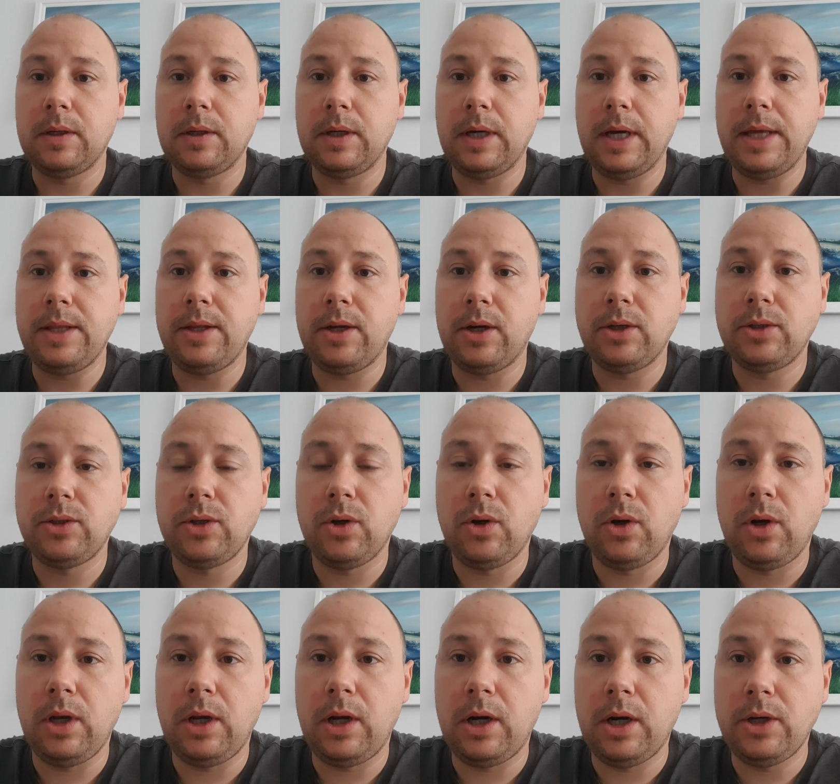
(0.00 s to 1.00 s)
Hi there to
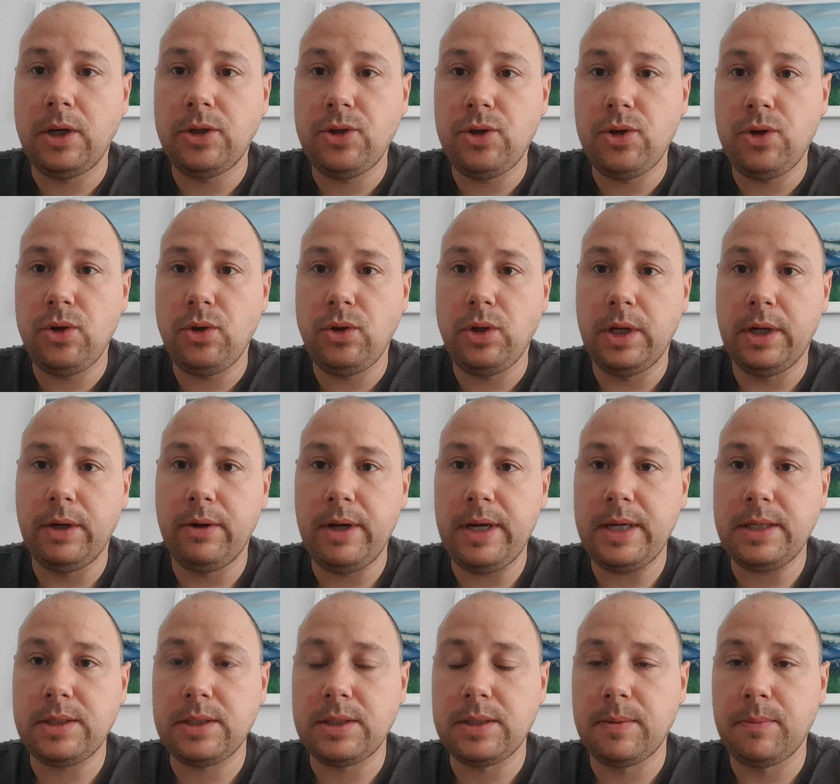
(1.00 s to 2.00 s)
all our new Year
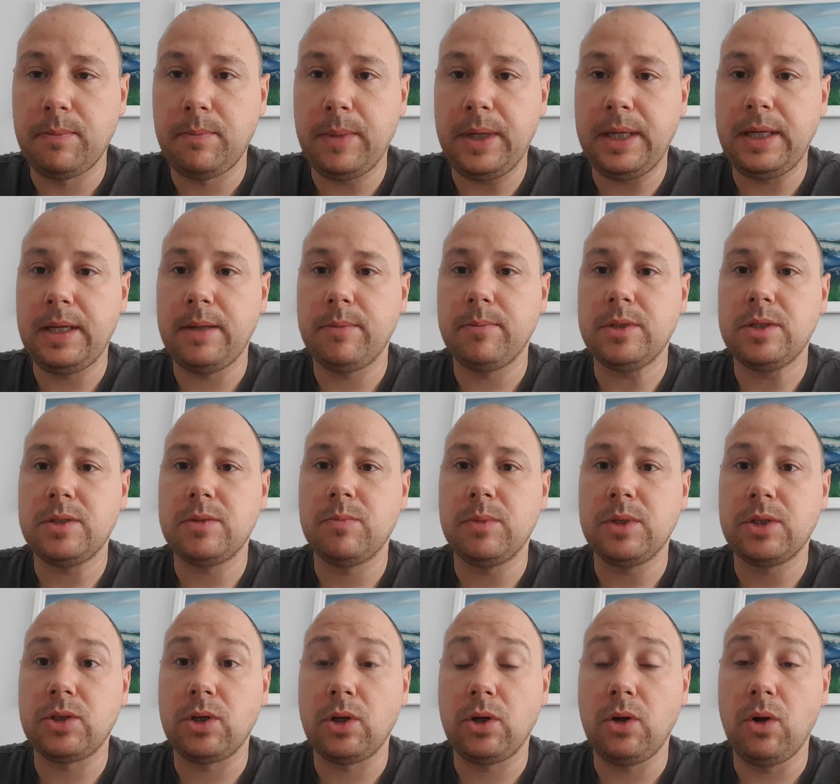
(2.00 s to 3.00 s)
8s. My name is
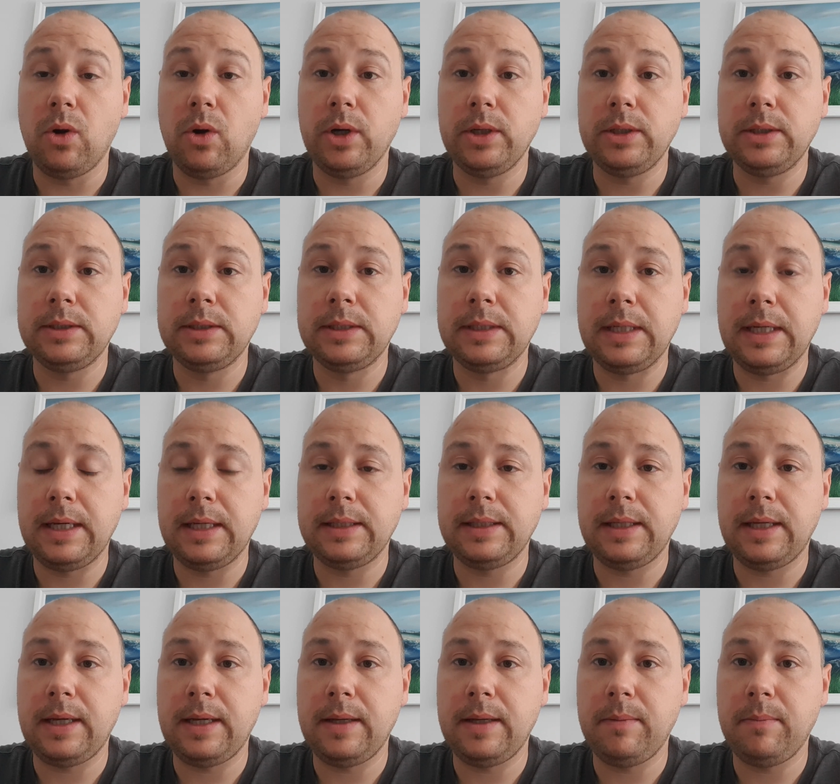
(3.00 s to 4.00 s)
Mr. Gordon
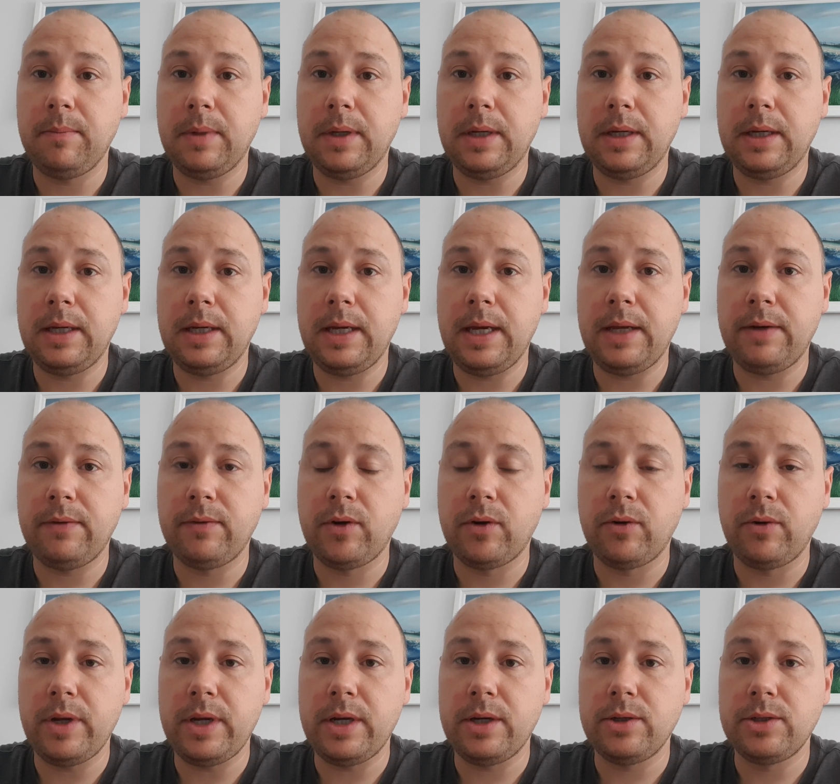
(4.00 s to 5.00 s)
and I'm Head of
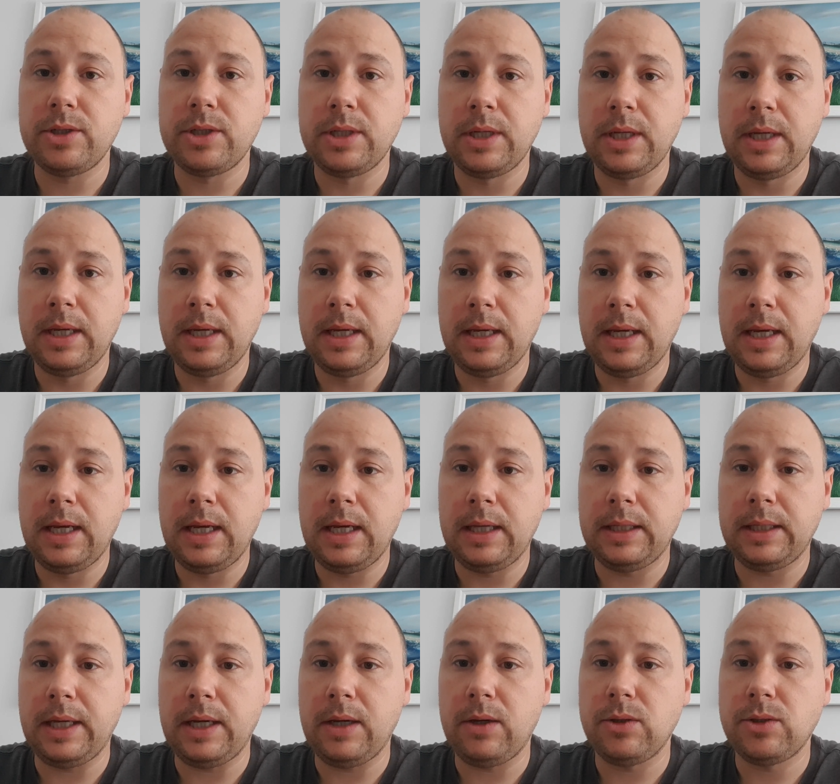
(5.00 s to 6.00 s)
Careers.
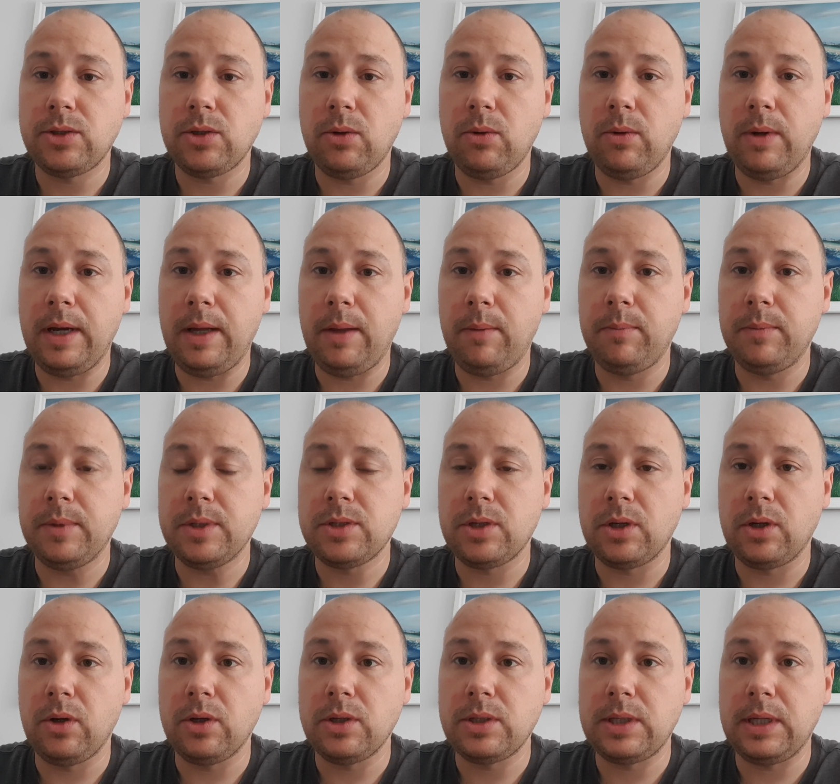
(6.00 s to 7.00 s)
And I also help
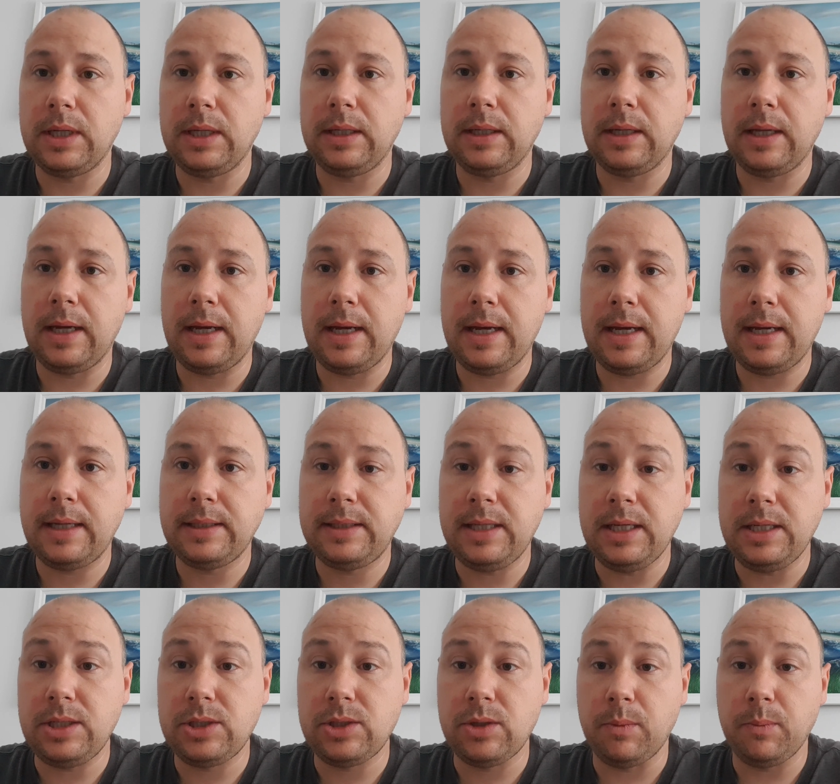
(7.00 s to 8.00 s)
Mr. Gosling
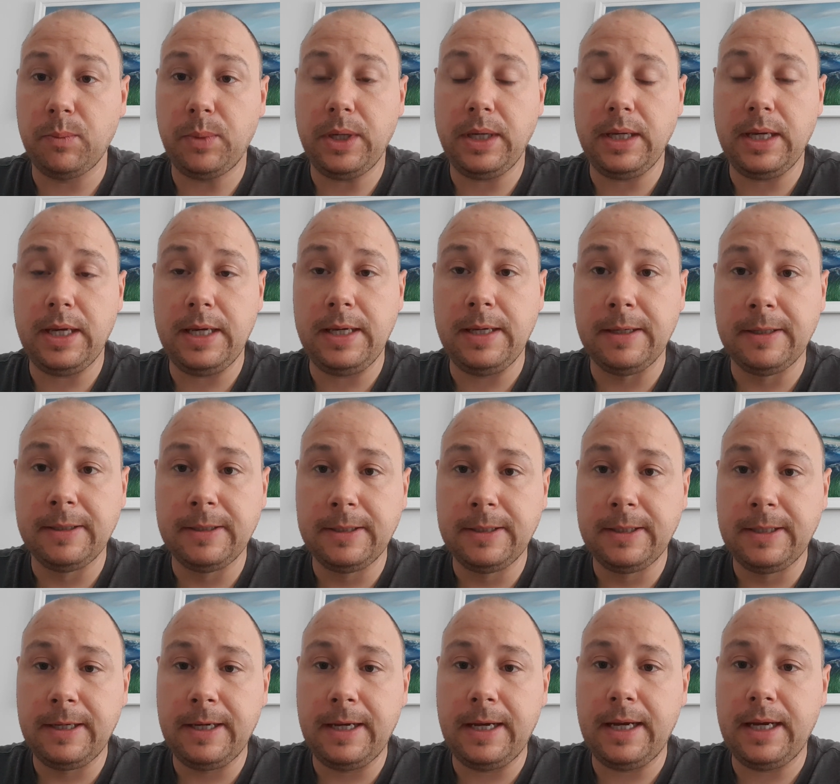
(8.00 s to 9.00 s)
teach some PE.
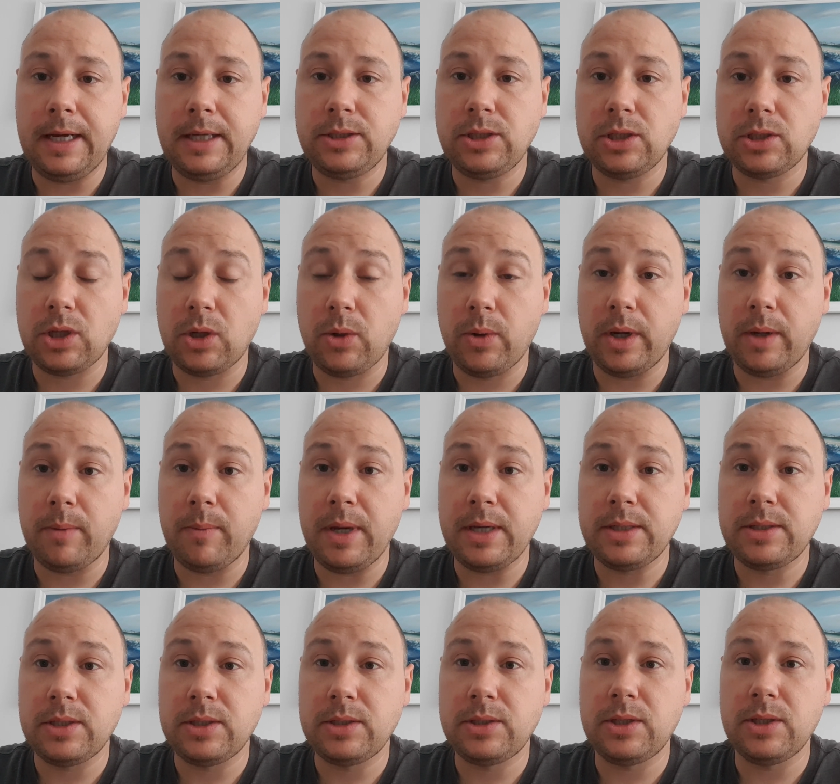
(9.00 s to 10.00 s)
Just a quick
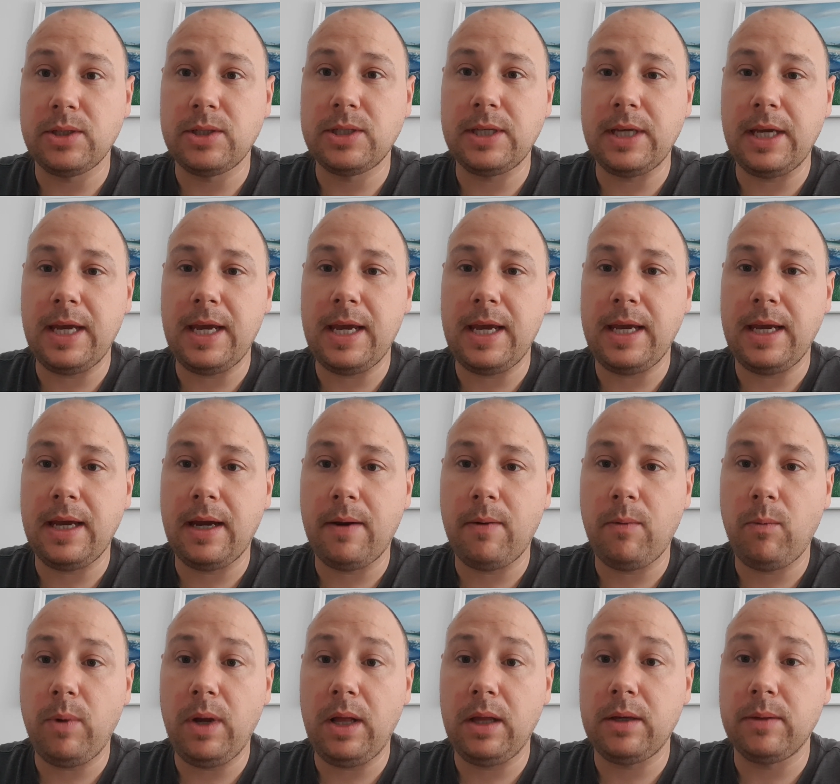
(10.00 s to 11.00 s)
message to say
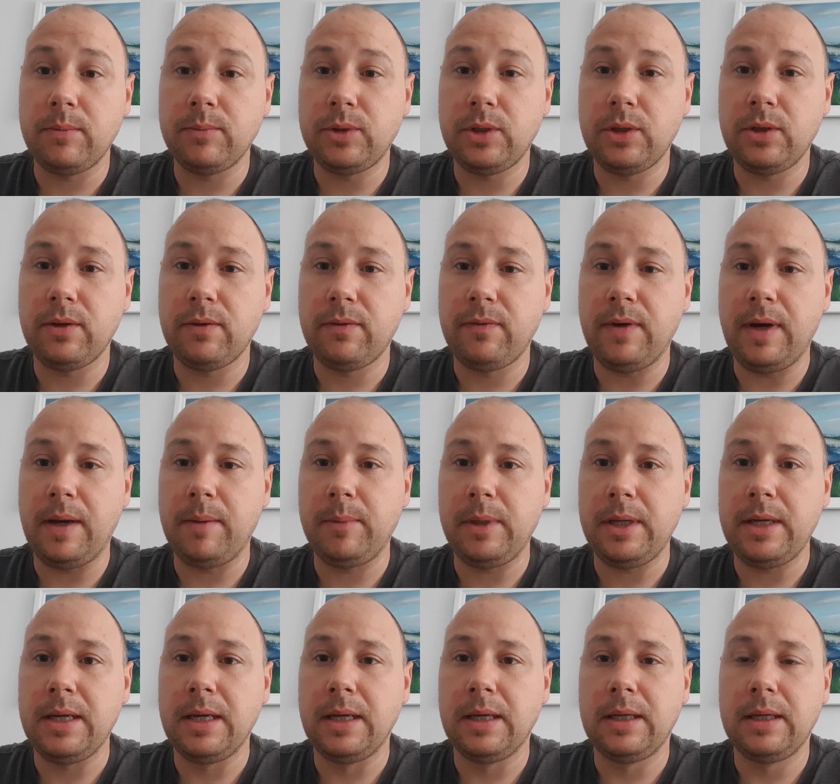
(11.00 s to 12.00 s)
welcome to the
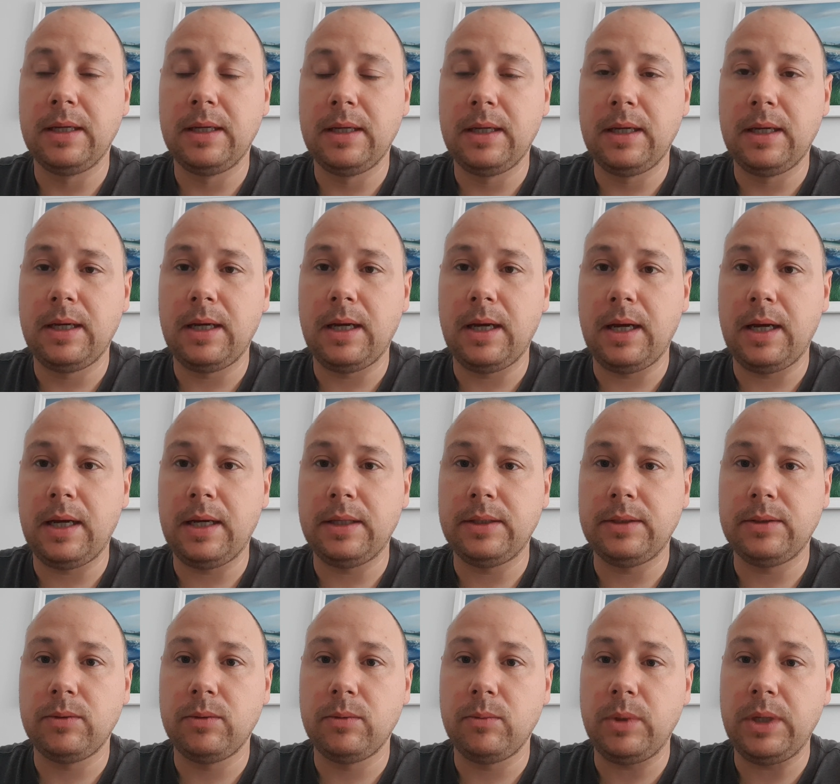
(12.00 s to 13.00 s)
family.
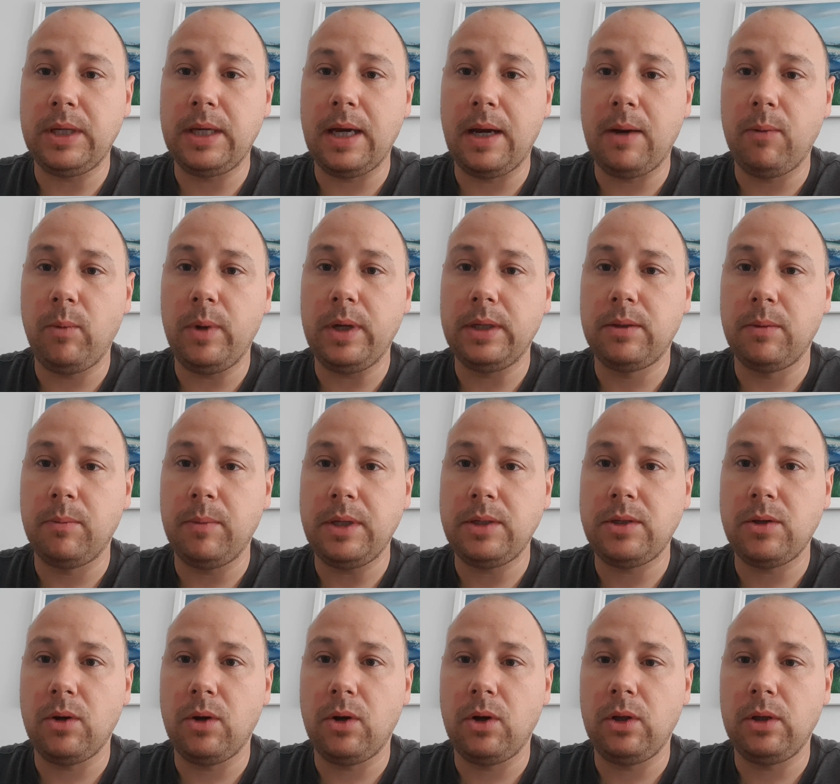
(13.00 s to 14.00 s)
And we can't wait to
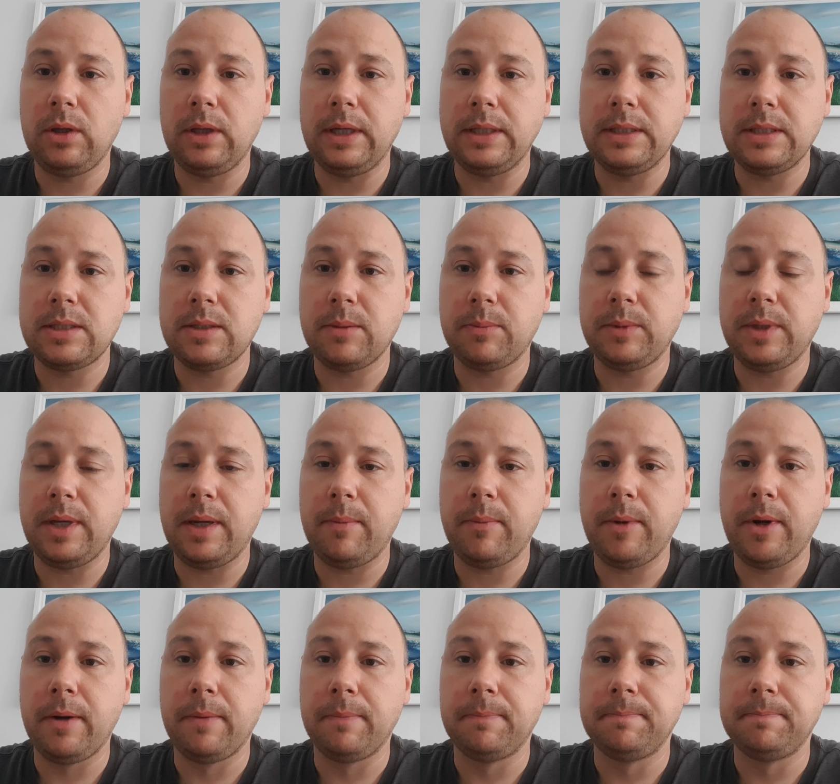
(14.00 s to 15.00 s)
meet you all in
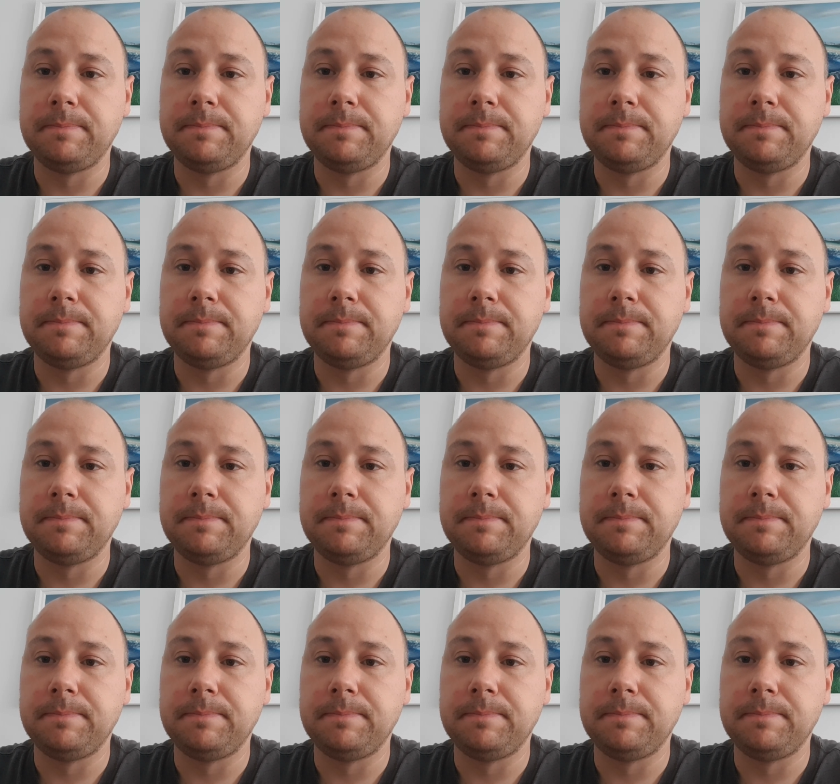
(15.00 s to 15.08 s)
September.